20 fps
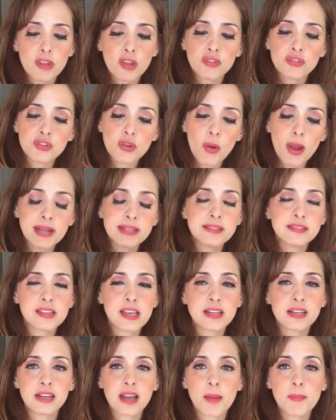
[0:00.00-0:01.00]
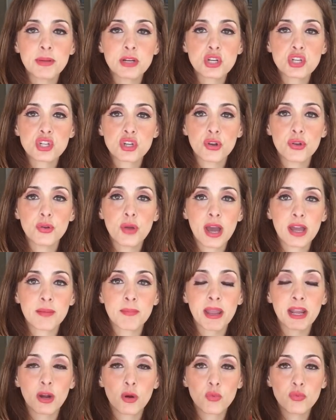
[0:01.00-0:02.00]
So I decided I'm going to show you how to
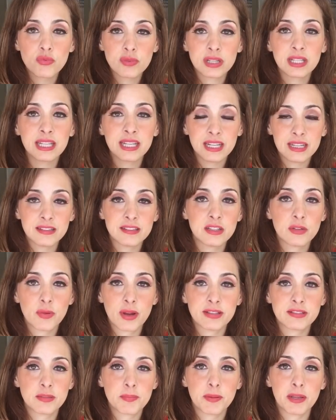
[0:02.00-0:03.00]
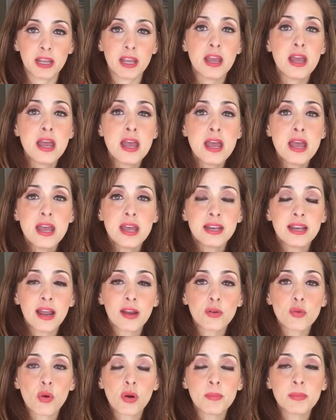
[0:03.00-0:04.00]
make a really easy recipe. Now,
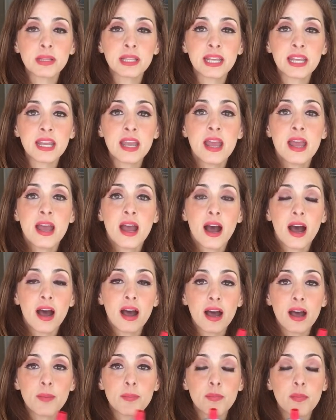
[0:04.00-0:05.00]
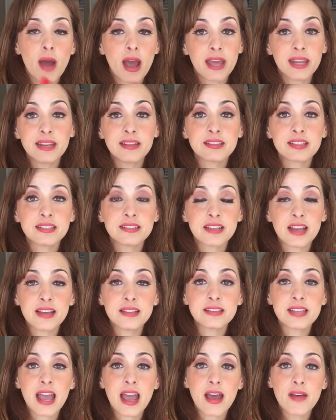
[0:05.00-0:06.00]
normally, harissa
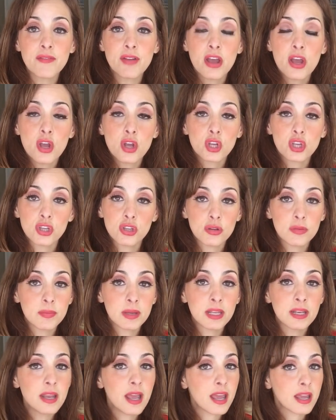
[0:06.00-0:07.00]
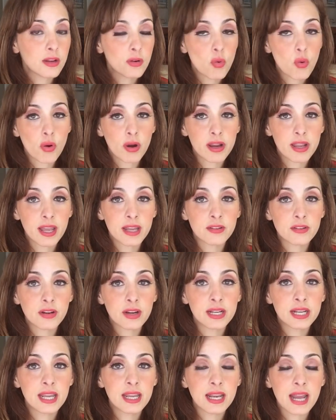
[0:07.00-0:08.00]
does have cumin and coriander
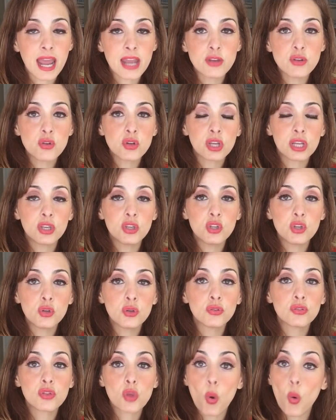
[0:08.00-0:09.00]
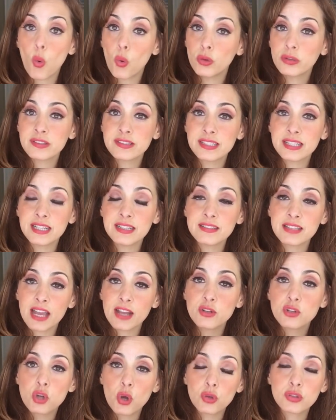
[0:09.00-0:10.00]
in it, and you can use the whole seeds
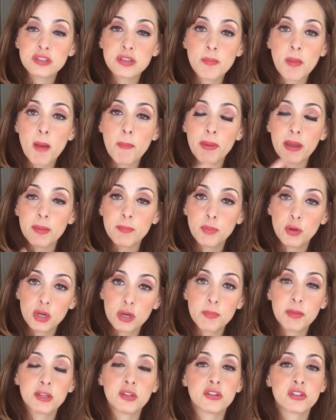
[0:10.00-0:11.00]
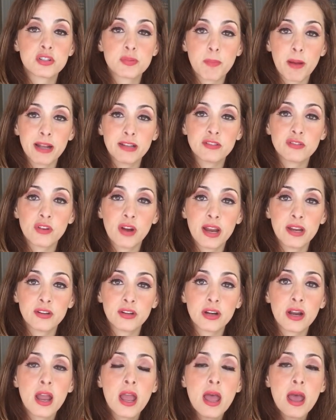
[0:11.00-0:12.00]
and toast them up and put them in your spice
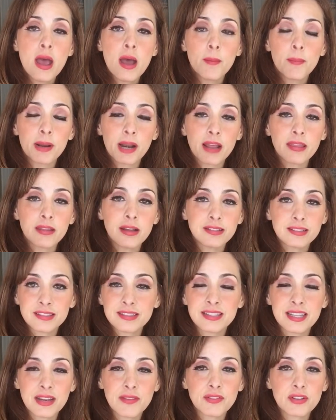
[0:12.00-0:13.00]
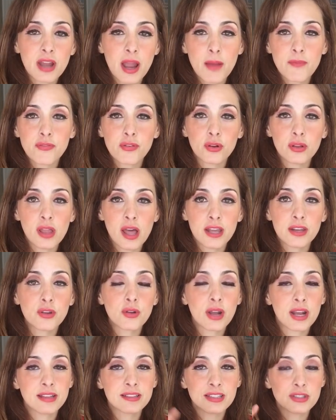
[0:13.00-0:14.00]
grinder. But I thought to save time for a lot of you
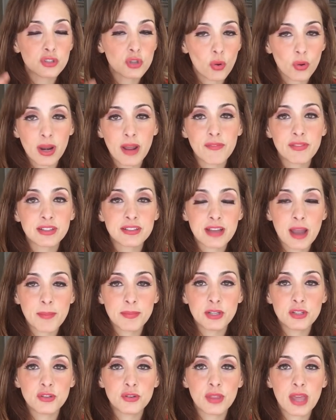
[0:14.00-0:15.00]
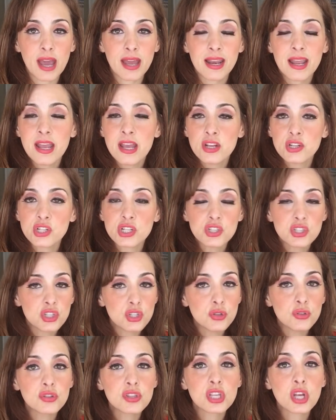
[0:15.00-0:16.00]
guys that don't have the time to do that, just to
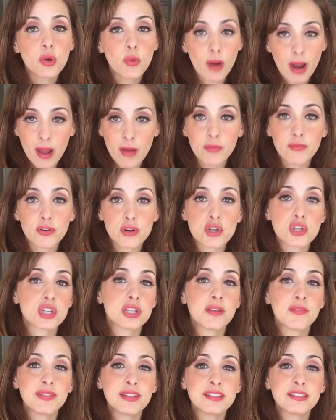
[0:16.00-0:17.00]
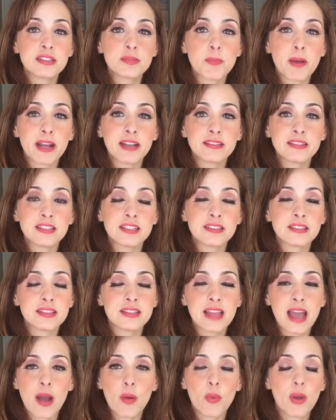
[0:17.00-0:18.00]
use the ground version of these spices, and
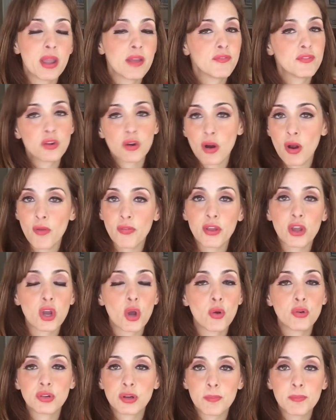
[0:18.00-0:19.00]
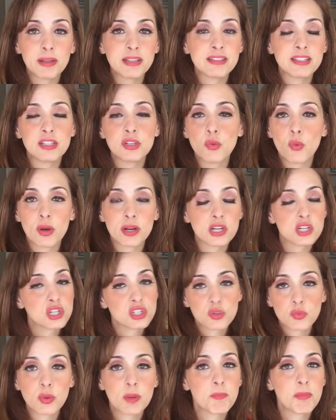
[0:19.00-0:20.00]
that way if you're on the go and you're busy and you want to
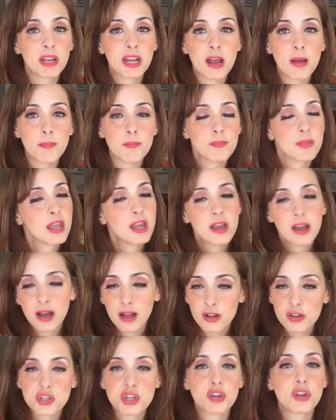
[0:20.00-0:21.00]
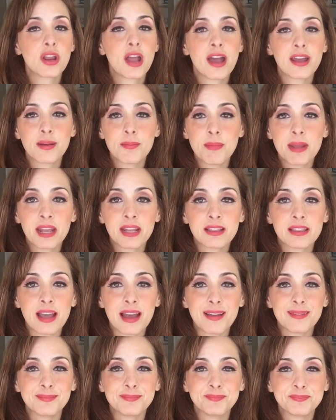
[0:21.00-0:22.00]
just whip it up, I'll show you how to make
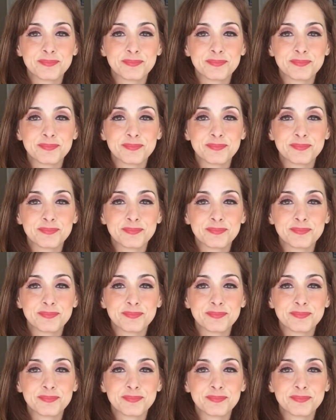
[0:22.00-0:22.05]
that.